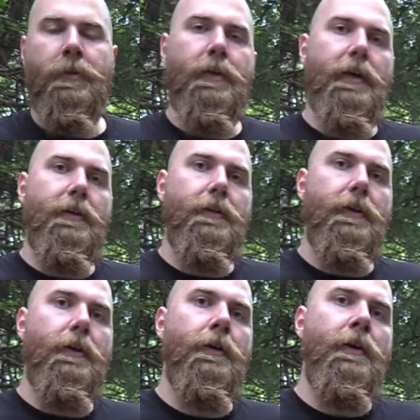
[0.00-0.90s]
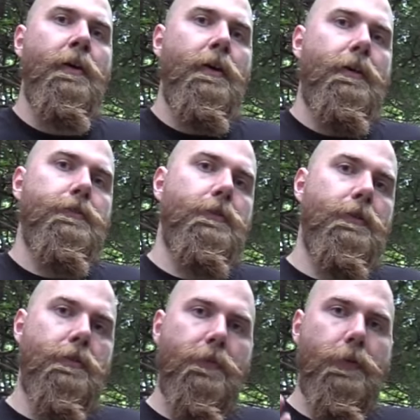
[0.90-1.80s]
And uh, also,
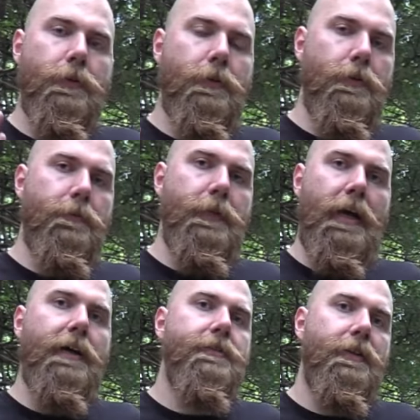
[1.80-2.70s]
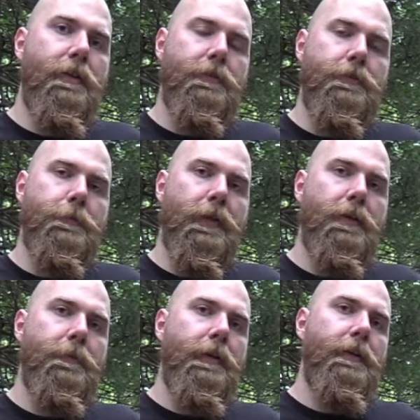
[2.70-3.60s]
those of you who have been asking us to
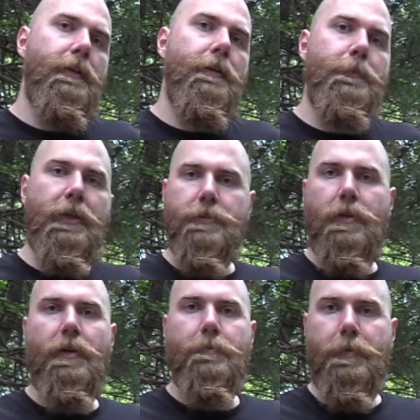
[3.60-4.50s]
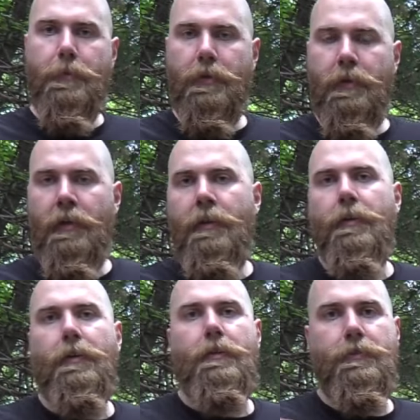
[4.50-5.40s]
become a Patreon member,
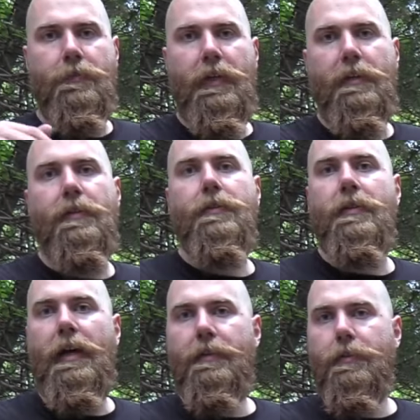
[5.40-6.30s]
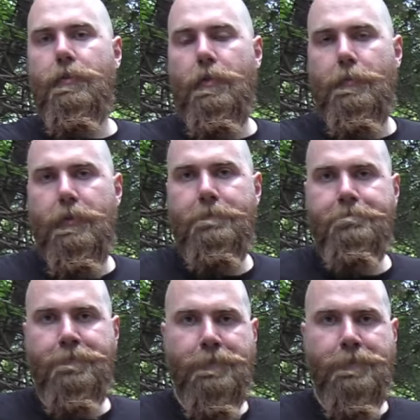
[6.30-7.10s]
you can also find the link to that in the description.